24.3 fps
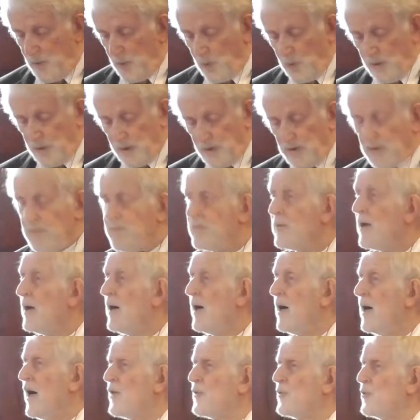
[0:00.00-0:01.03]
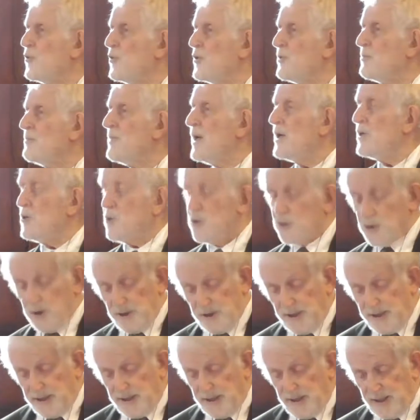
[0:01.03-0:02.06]
Well, I thought my daughter
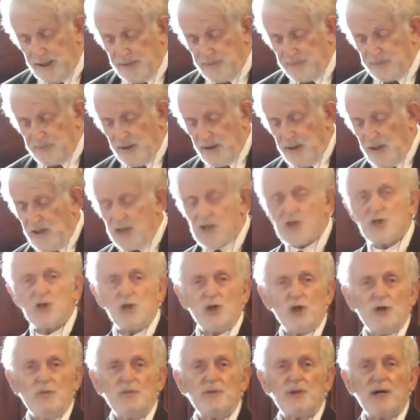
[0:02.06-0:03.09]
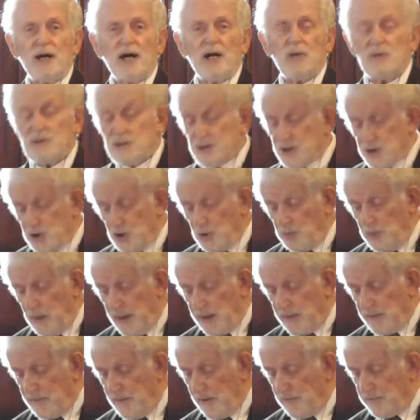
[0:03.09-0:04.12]
Nikki assumed that I was still
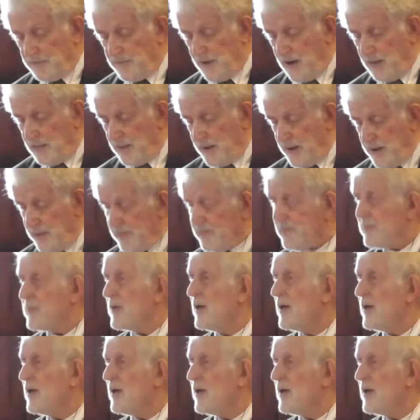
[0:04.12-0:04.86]
part of that family,